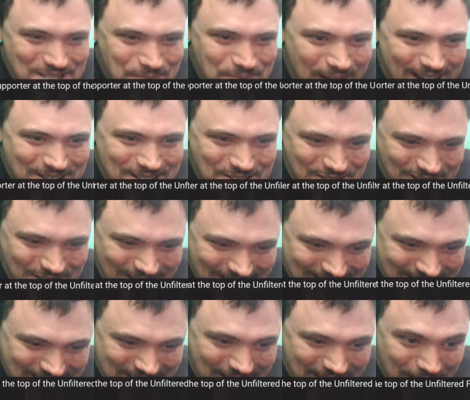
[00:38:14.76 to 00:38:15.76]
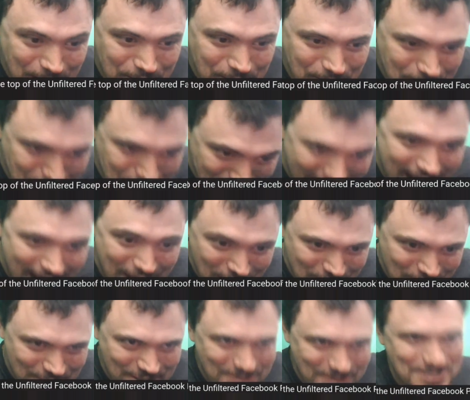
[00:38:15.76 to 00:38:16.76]
sponsor is my
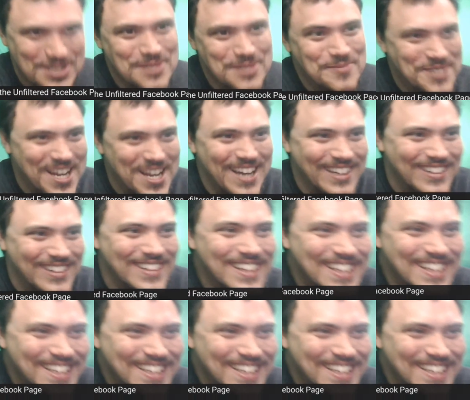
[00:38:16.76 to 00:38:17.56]
own YouTube channel.